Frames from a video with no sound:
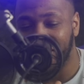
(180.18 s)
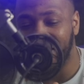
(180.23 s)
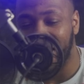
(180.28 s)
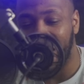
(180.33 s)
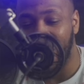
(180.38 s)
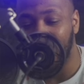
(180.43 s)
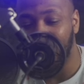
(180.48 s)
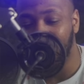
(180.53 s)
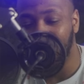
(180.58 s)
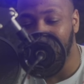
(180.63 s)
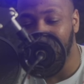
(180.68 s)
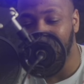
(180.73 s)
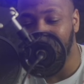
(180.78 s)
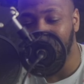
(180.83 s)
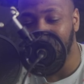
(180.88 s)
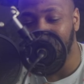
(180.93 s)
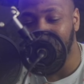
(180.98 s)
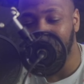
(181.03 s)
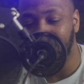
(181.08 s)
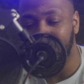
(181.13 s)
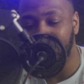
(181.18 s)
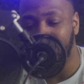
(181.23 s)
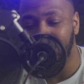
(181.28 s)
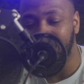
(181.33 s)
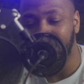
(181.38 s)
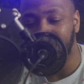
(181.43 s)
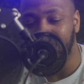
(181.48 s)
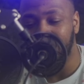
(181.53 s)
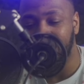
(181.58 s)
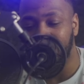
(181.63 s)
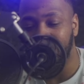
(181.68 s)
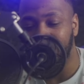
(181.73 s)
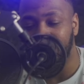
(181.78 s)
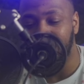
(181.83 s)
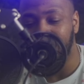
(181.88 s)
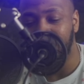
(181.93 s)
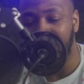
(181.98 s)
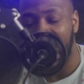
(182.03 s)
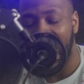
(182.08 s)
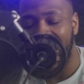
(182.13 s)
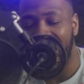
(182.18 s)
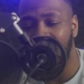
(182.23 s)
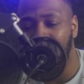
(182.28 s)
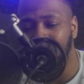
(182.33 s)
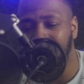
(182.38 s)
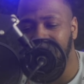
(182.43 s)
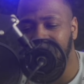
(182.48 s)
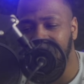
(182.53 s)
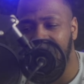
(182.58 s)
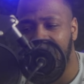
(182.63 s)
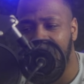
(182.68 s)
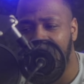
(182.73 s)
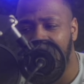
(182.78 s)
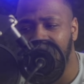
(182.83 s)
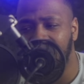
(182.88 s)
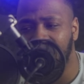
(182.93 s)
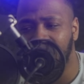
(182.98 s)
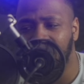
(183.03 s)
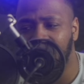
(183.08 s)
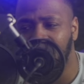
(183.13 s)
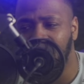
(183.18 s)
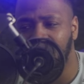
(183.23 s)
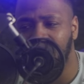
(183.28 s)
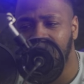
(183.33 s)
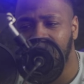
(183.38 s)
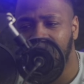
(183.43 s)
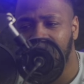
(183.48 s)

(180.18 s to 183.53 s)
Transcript: Now, outside of,